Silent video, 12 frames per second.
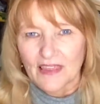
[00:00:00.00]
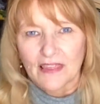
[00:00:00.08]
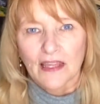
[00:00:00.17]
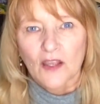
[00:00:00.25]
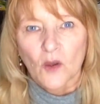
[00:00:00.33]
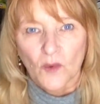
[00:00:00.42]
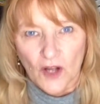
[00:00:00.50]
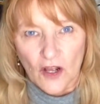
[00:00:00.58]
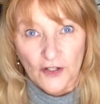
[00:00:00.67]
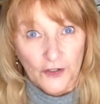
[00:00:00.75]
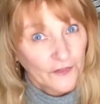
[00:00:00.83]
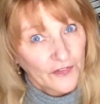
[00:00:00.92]
thing going on
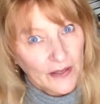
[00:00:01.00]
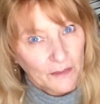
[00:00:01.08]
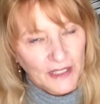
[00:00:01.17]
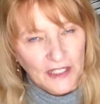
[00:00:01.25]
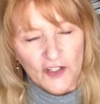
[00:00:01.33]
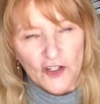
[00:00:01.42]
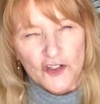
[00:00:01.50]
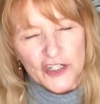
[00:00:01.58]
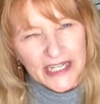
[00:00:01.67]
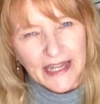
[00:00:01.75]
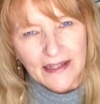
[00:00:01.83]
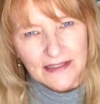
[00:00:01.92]
in her family. You know, she
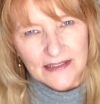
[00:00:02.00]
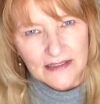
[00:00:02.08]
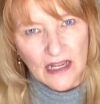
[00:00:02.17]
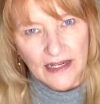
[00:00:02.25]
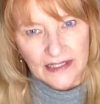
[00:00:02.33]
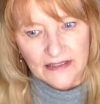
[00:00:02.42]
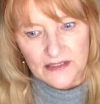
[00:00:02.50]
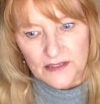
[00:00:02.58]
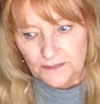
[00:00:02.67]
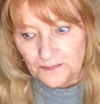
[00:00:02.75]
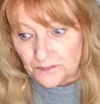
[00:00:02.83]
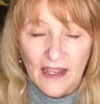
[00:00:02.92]
gets science,
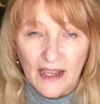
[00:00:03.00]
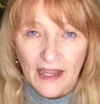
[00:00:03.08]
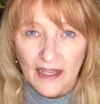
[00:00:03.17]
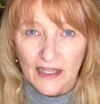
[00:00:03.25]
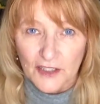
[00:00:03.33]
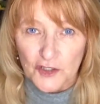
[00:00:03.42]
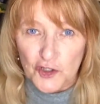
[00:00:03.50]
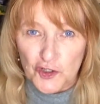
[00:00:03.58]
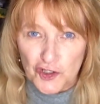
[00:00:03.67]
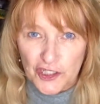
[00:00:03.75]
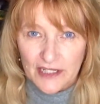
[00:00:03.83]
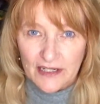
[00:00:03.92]
and
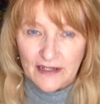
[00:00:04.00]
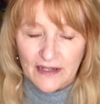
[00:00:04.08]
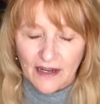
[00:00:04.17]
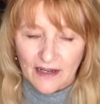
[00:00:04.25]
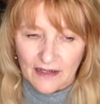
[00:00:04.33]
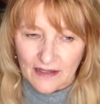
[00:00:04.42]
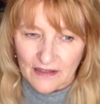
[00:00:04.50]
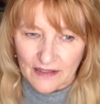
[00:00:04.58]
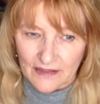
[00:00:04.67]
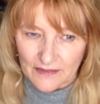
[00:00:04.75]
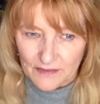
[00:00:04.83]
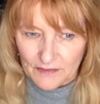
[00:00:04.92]
she, uh,
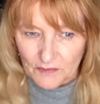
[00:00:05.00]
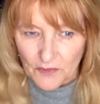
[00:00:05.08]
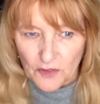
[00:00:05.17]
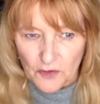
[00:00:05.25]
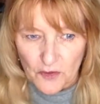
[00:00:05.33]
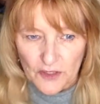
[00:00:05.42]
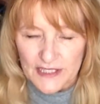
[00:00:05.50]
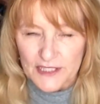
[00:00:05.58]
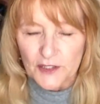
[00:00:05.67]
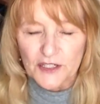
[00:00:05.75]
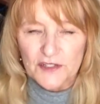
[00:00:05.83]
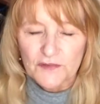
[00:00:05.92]
through a
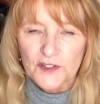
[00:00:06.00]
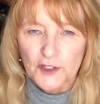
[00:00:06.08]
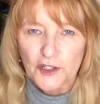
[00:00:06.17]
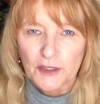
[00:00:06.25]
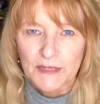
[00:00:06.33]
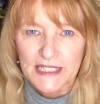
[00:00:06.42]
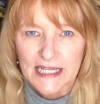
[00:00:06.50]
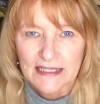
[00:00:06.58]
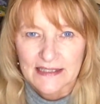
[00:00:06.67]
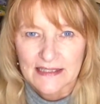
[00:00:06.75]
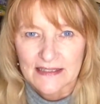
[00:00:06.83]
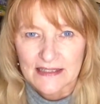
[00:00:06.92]
series of
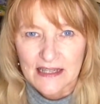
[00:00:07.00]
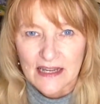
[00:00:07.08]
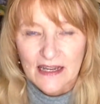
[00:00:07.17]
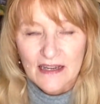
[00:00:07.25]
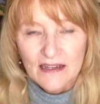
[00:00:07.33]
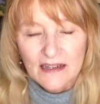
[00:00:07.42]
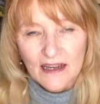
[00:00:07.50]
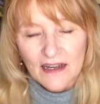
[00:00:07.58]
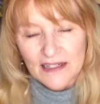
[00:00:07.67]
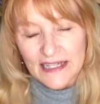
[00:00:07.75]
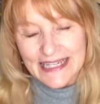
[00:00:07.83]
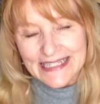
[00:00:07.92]
circumstances, uh,
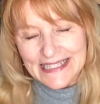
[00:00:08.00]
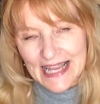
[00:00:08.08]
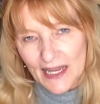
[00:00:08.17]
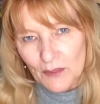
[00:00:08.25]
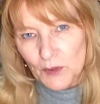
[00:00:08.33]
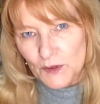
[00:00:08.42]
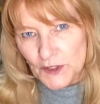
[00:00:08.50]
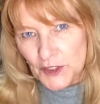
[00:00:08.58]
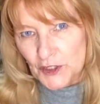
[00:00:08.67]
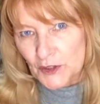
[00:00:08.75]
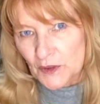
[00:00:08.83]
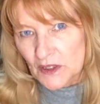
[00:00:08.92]
is able
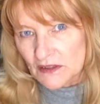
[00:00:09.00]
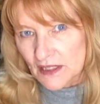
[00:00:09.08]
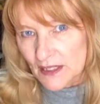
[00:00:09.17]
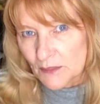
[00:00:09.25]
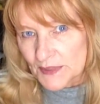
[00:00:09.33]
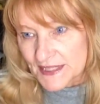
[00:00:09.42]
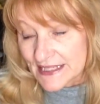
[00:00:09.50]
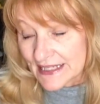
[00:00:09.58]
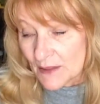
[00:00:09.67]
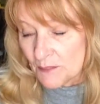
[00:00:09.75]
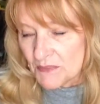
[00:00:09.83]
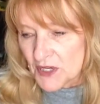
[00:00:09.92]
to glimpse in
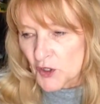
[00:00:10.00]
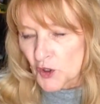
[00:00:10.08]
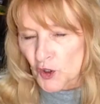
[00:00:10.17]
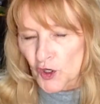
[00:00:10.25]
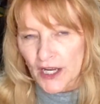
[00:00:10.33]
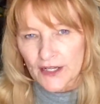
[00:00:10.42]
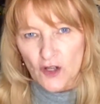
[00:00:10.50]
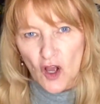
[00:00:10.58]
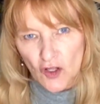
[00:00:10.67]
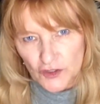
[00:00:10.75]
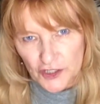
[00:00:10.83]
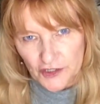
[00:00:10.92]
a mirror an
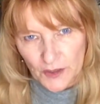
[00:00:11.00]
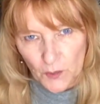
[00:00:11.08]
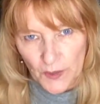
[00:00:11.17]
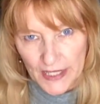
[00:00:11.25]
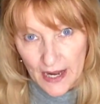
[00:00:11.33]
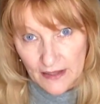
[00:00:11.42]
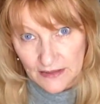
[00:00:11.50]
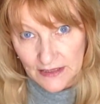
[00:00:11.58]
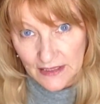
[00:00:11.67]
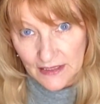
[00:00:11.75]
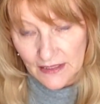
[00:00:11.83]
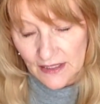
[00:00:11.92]
alternate
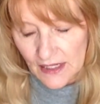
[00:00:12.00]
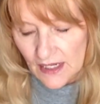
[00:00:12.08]
reality.